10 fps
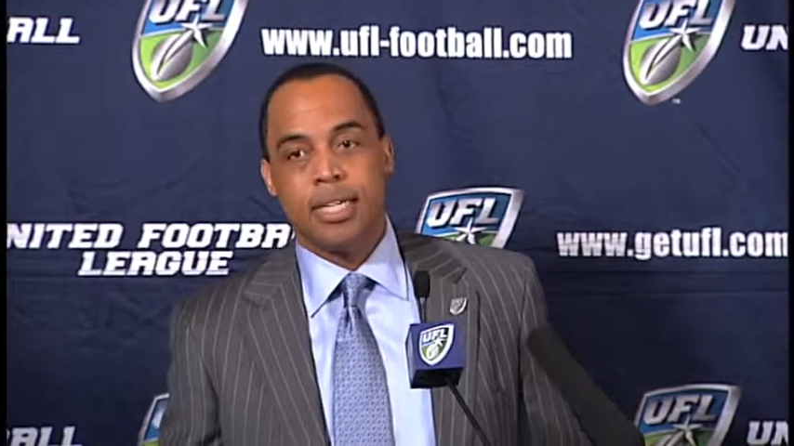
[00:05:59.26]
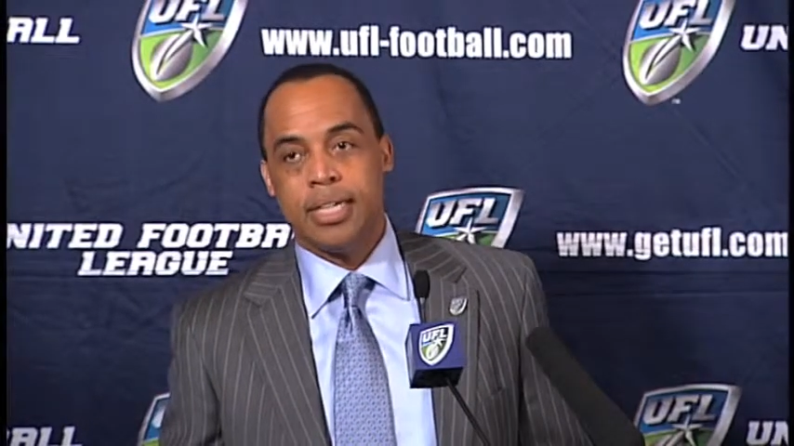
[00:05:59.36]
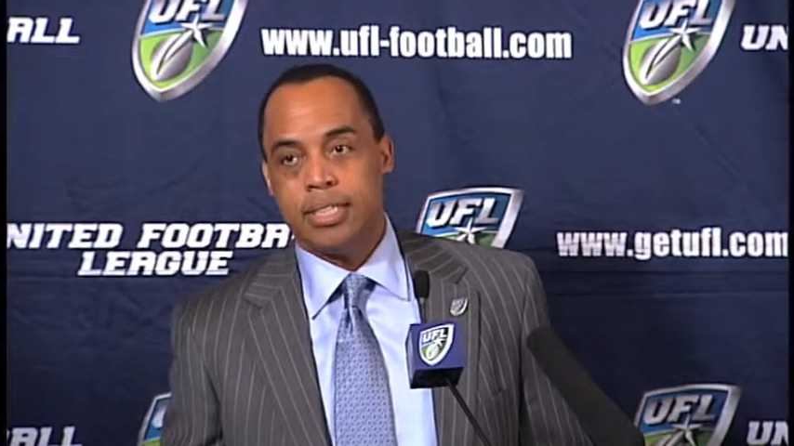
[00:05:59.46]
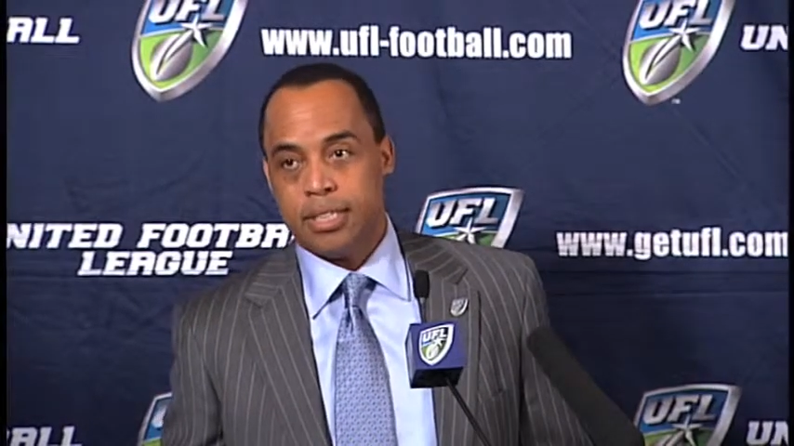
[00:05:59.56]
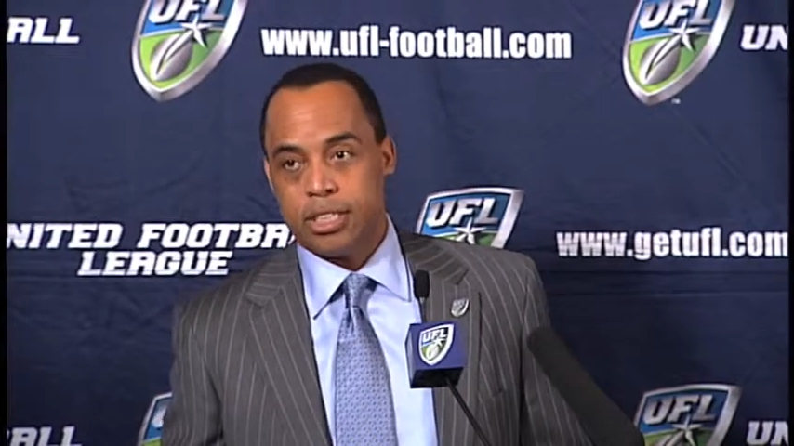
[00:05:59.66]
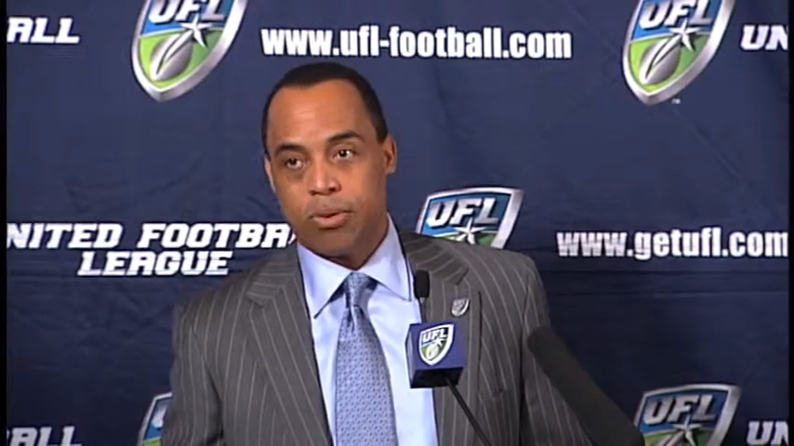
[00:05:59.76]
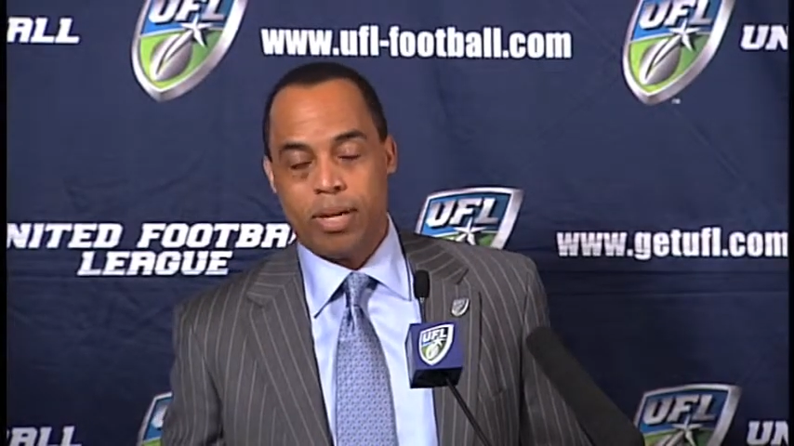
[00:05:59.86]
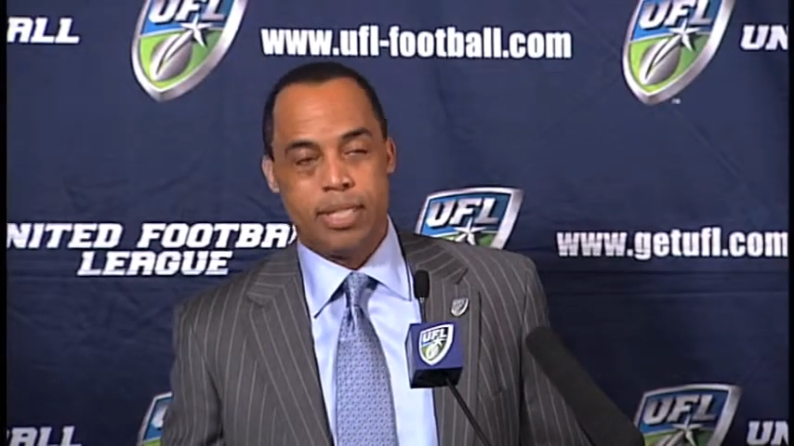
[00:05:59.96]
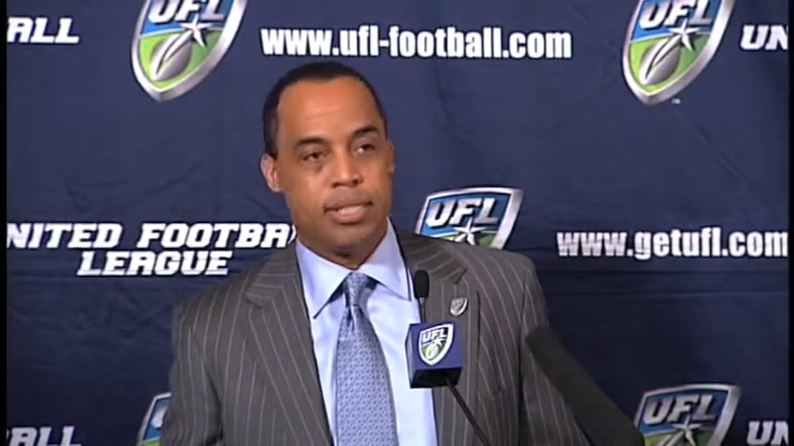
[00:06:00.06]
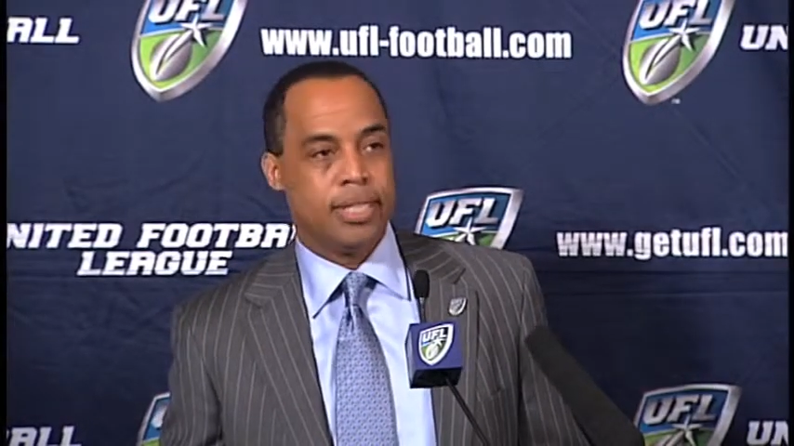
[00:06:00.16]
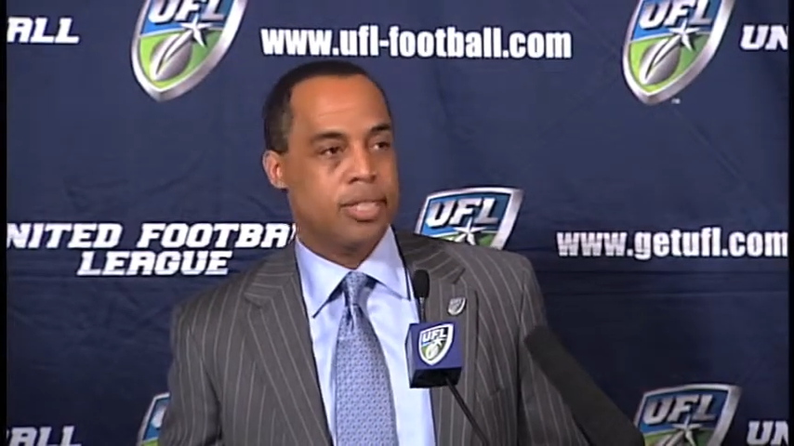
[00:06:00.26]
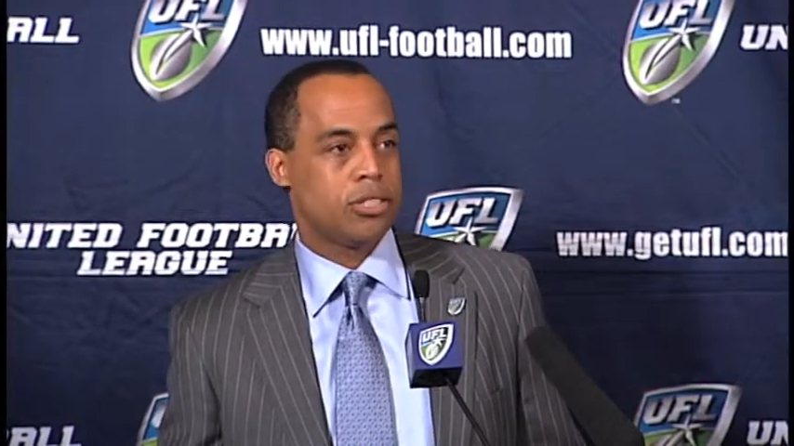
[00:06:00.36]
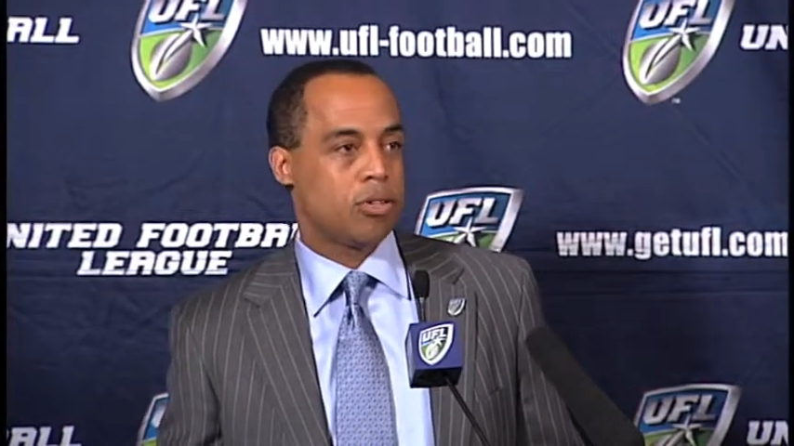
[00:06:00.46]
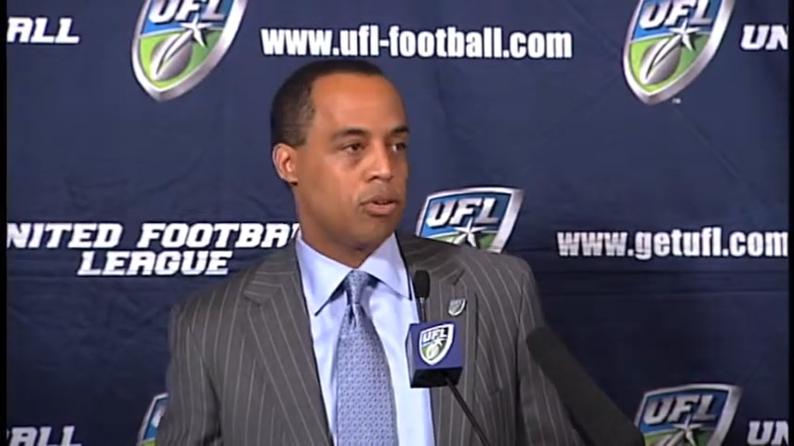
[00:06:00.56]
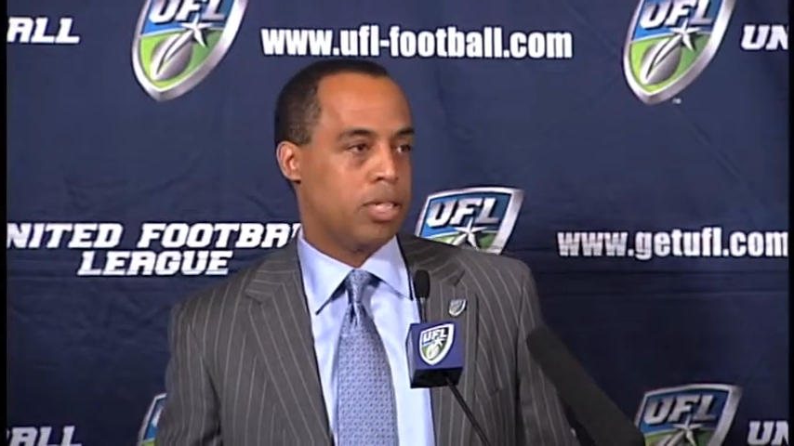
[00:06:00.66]
into this great city is
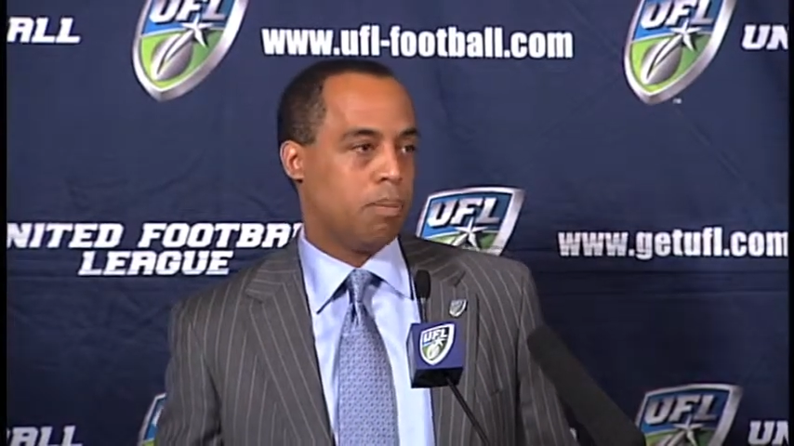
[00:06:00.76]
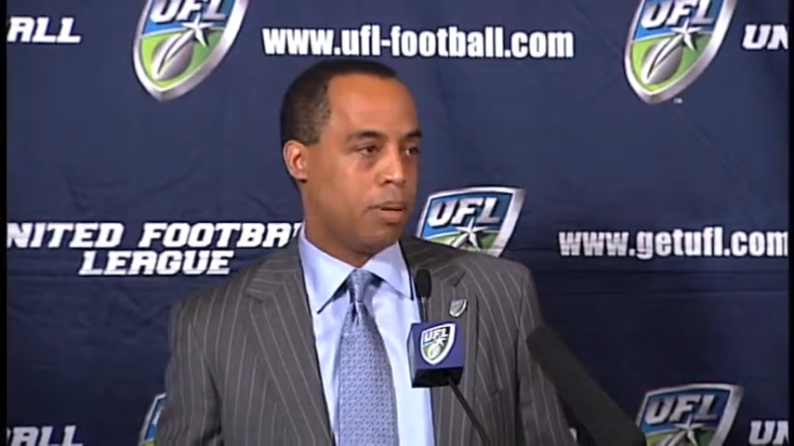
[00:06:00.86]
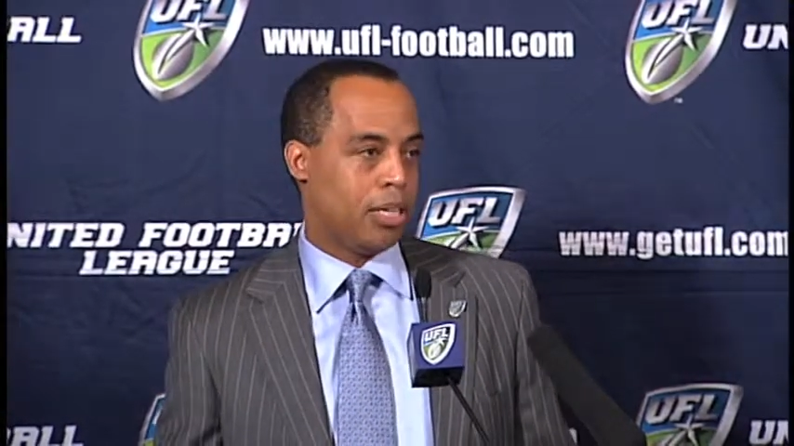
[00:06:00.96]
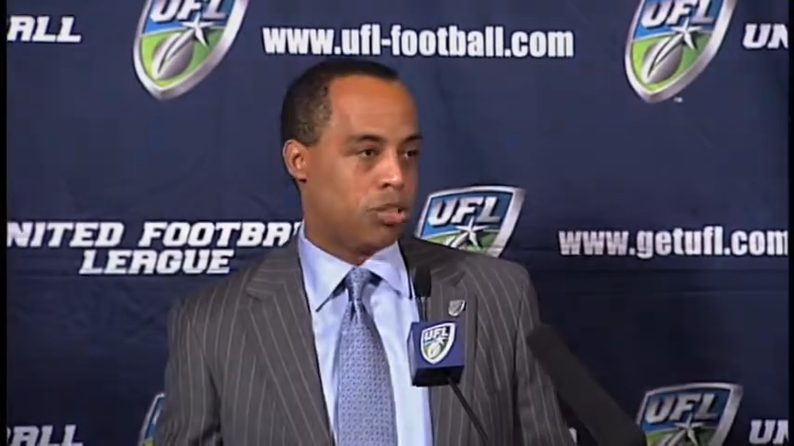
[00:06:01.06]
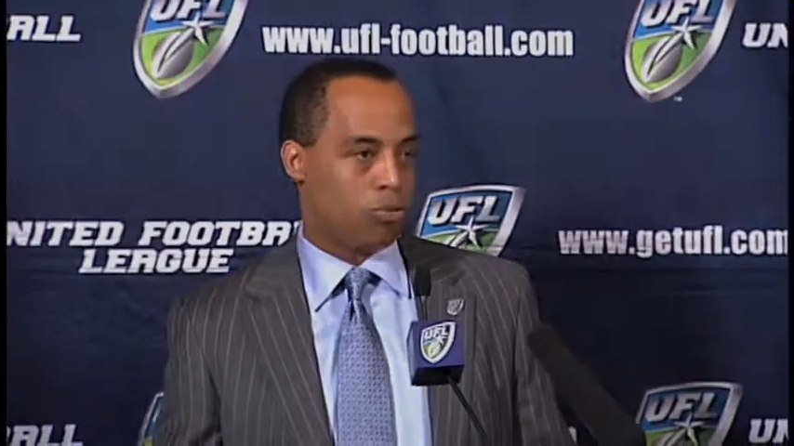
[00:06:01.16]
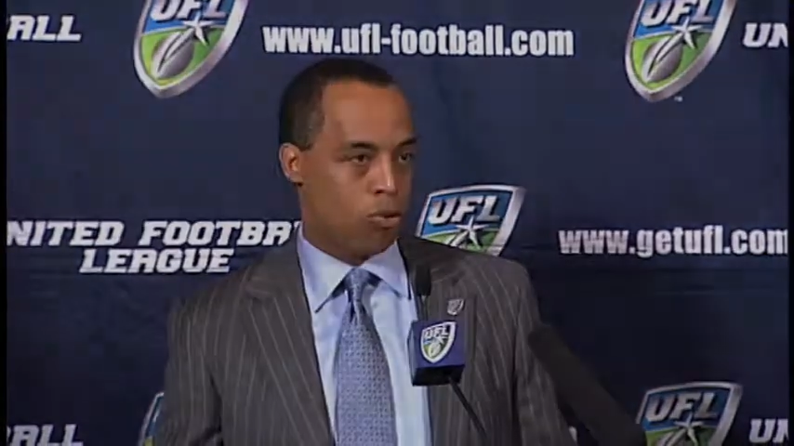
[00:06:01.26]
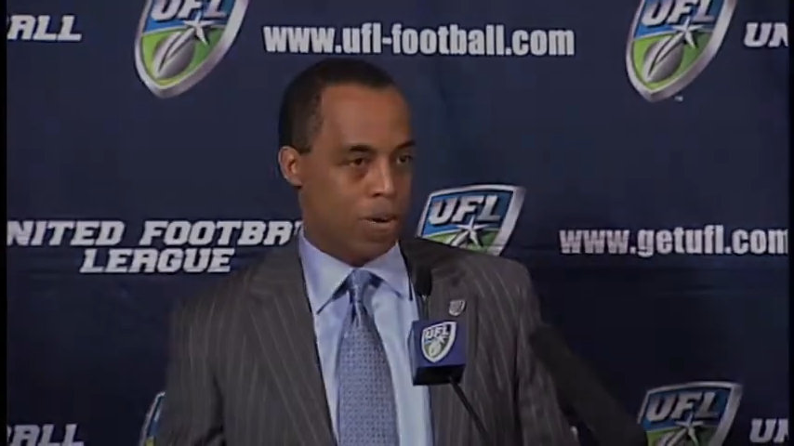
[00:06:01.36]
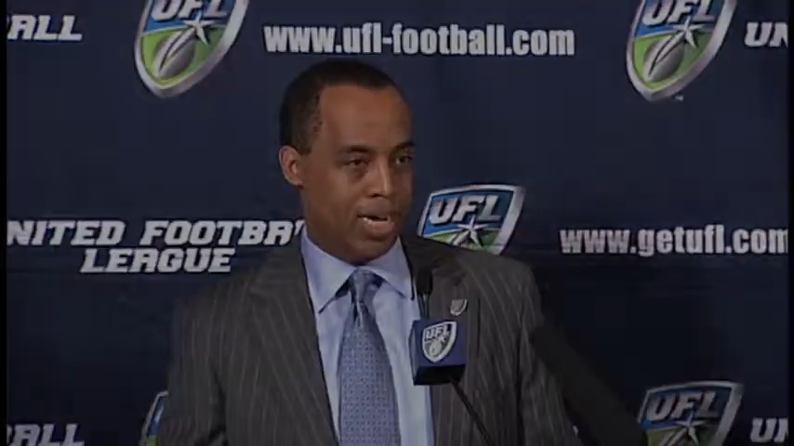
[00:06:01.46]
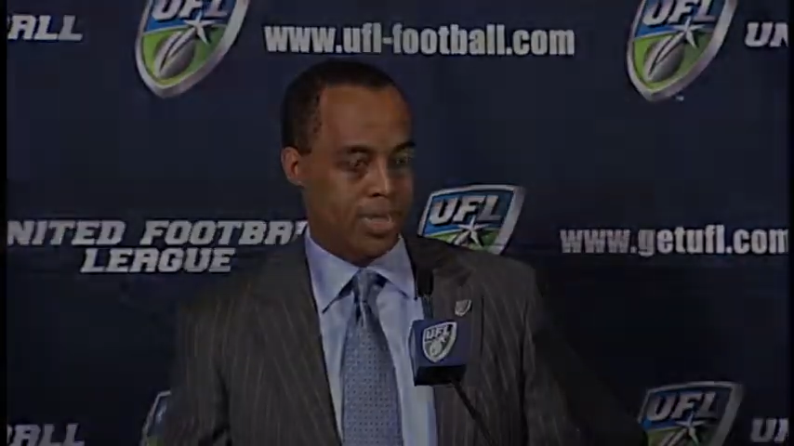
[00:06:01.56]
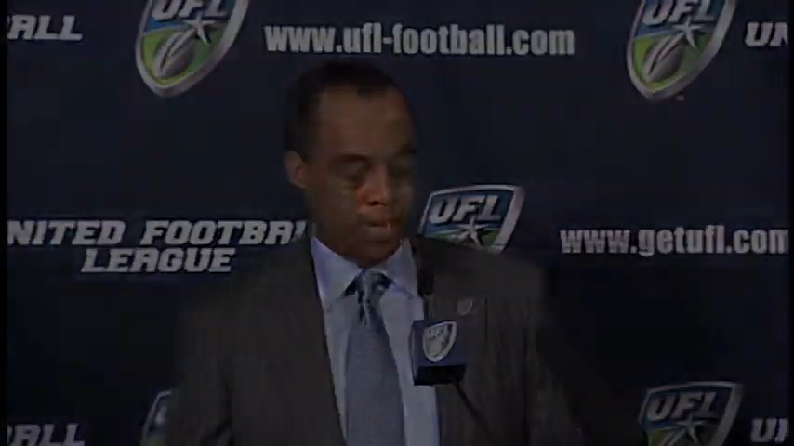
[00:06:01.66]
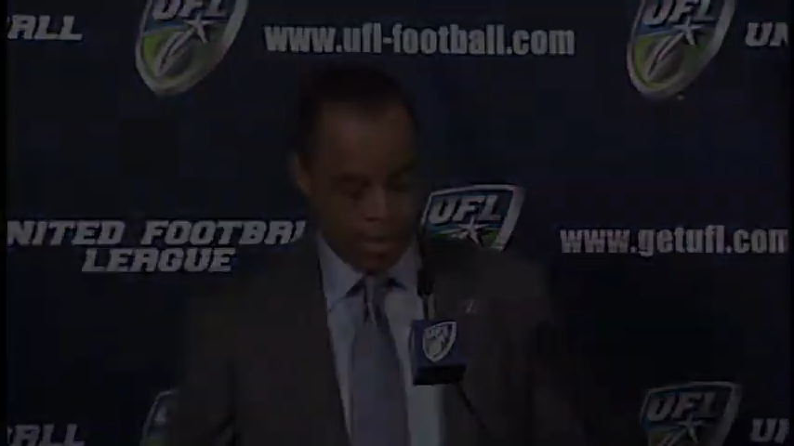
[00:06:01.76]
certainly a pleasure for us.